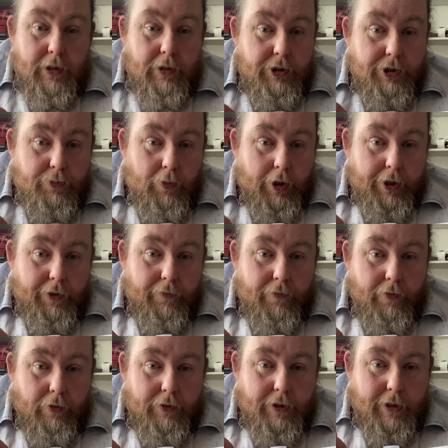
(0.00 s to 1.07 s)
which is why you've
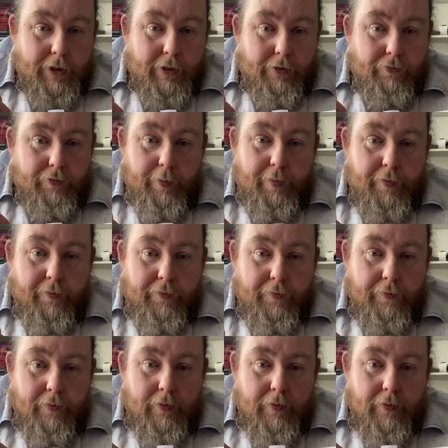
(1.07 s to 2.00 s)
got a group of